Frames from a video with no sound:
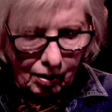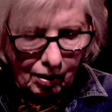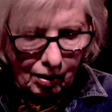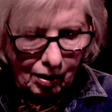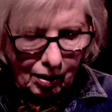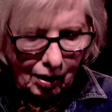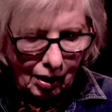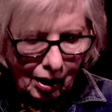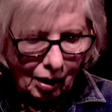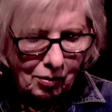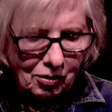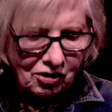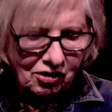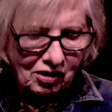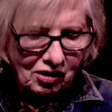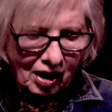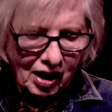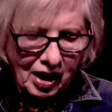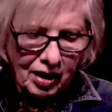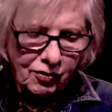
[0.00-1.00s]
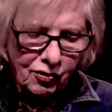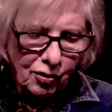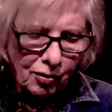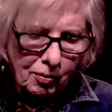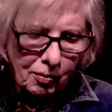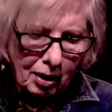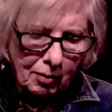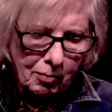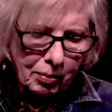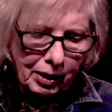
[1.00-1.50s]
I was glad for my
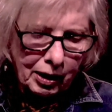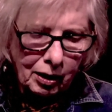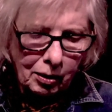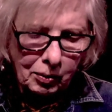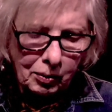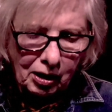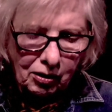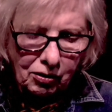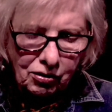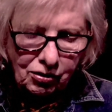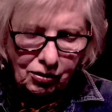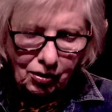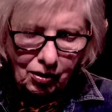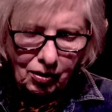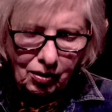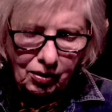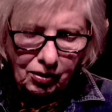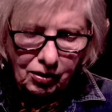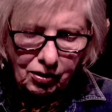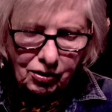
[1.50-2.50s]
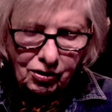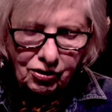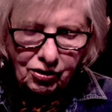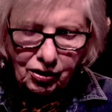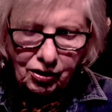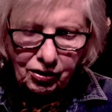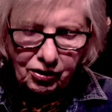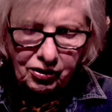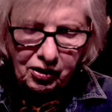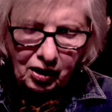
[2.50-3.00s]
billowing skirt
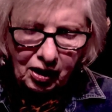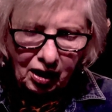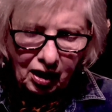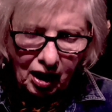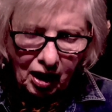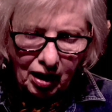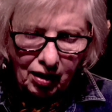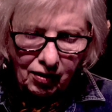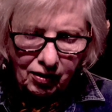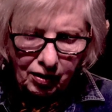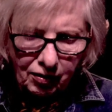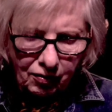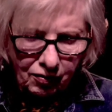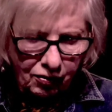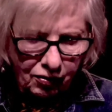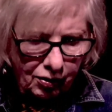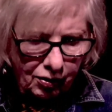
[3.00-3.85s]
shielding Karen from